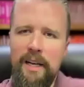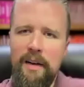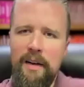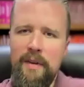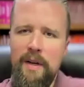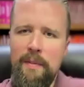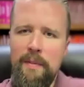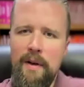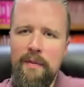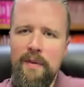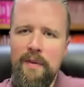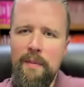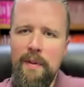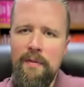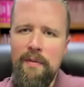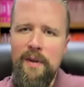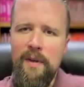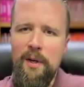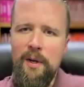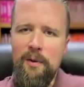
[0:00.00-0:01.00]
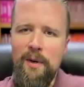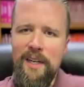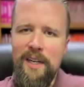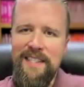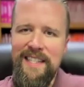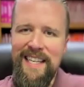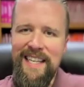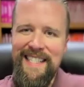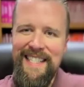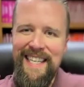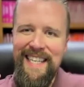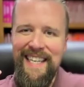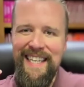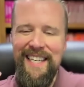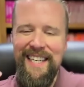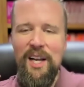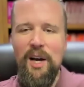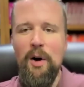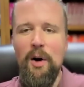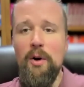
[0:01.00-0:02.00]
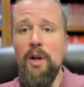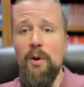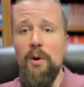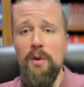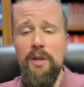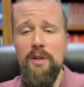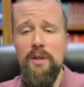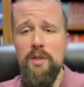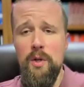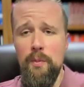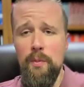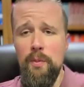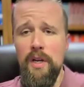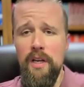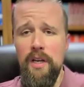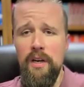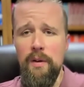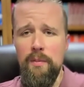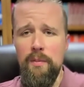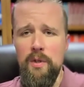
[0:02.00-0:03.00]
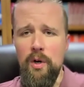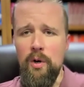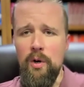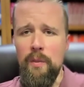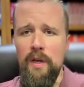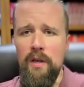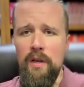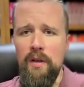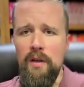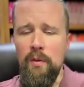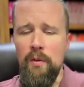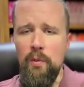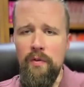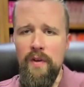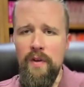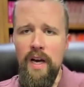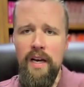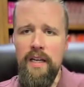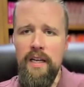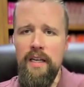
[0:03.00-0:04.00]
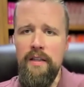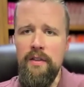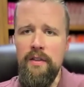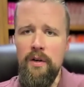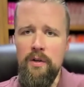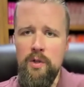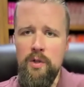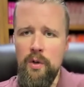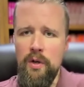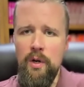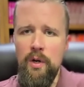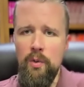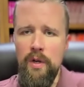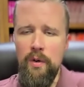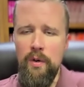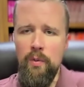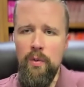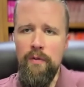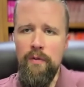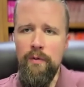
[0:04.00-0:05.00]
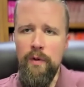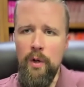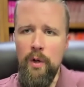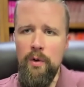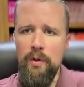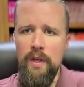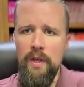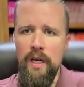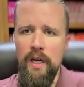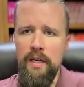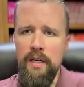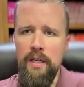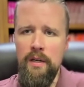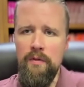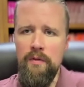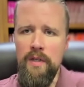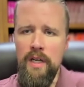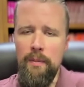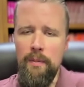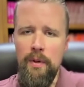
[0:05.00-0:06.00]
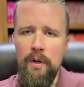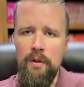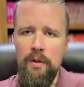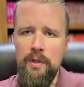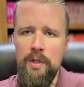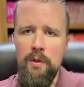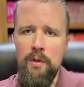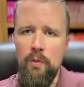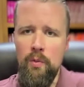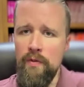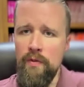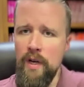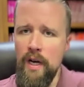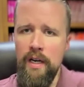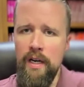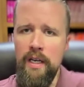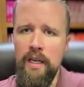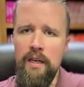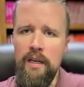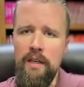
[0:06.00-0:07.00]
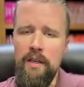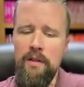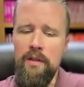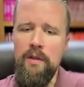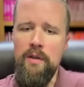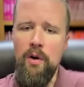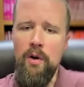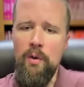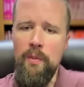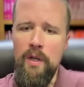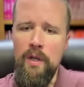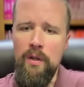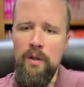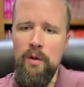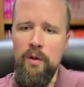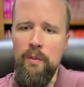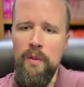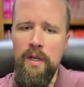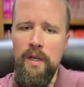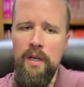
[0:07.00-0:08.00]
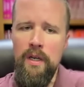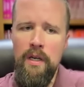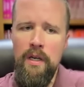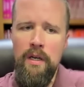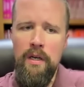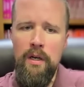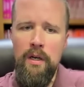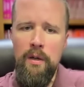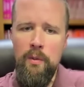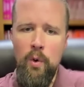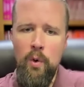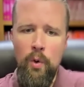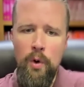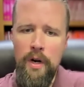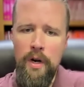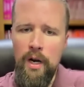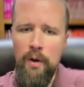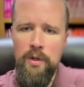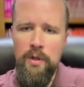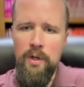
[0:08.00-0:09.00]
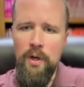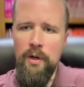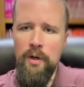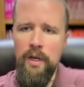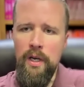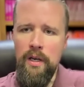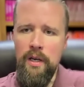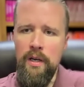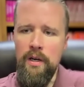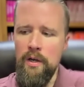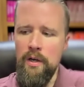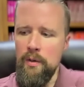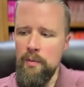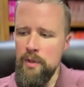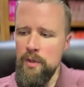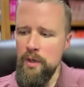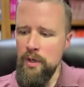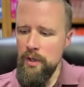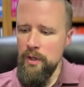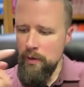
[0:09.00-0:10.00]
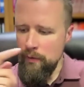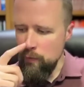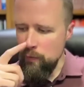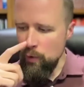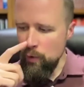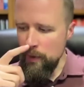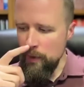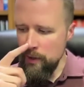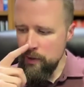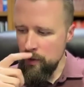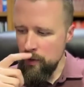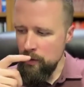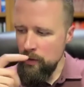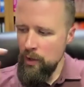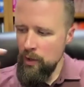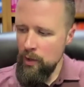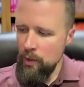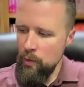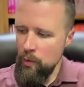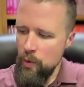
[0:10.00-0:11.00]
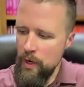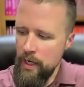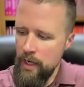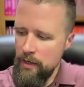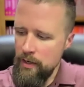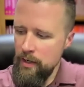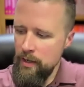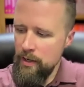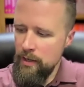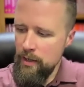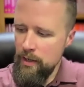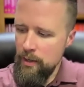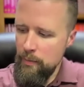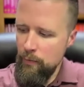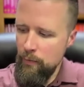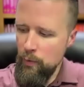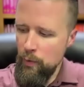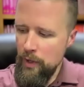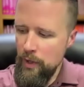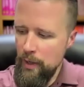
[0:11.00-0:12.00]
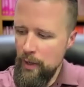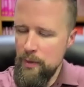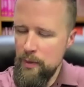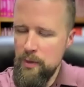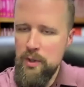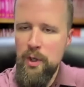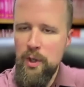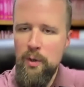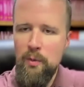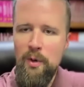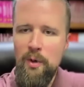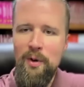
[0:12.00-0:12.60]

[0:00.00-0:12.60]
Yeah, I've got my, I've got my finger raised. Thanks, Dan. No, no, because you're bringing up Darby, and we've got to get there. So I know we we'd floated the idea of typology. We've got to get in Darby a little bit. Um, Cory and I were talking um, during the aforementioned long wait uh, before the episode.